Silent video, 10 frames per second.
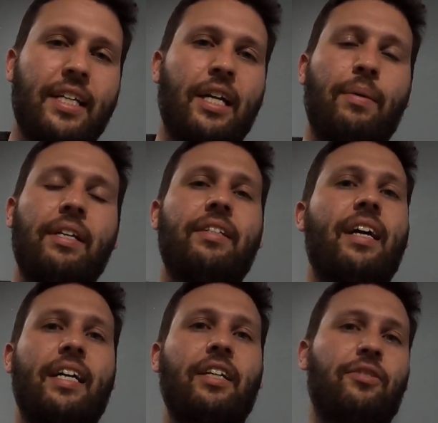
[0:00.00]
You know, he's
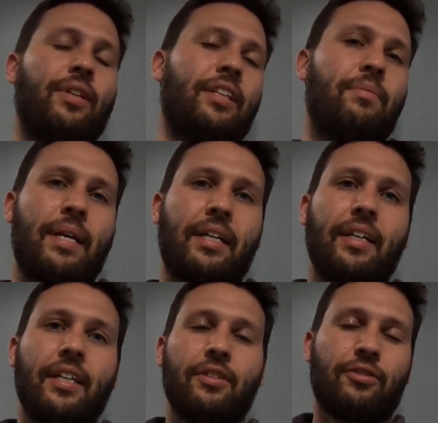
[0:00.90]
not going to do that to make,
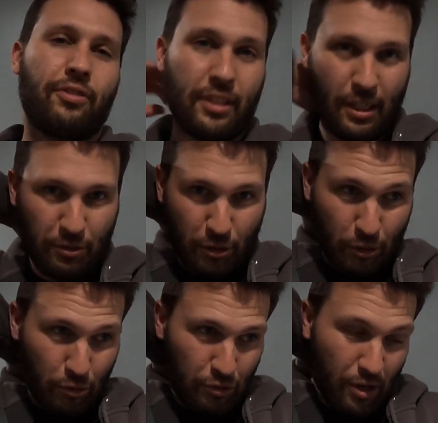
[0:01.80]
you know, to
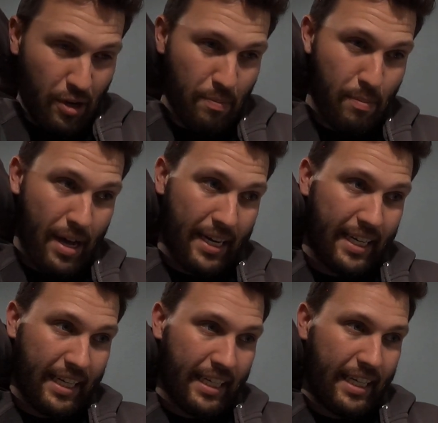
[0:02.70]
lose money.
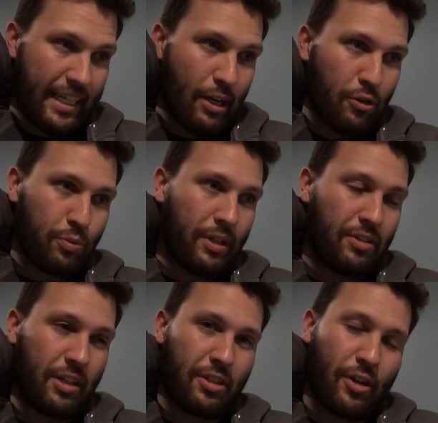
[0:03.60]
He, he knows what
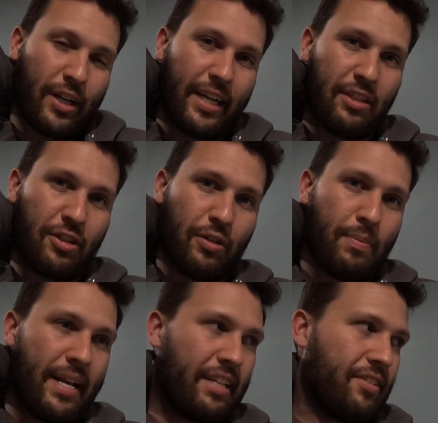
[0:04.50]
he's going to turn it into and
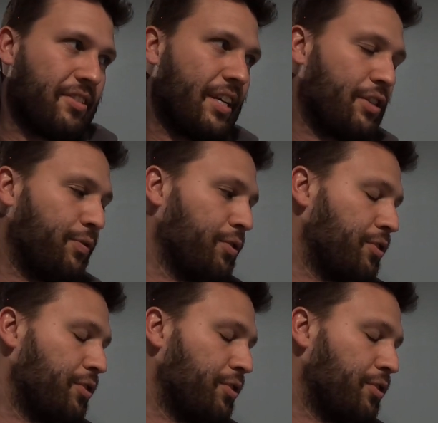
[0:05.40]
make it successful.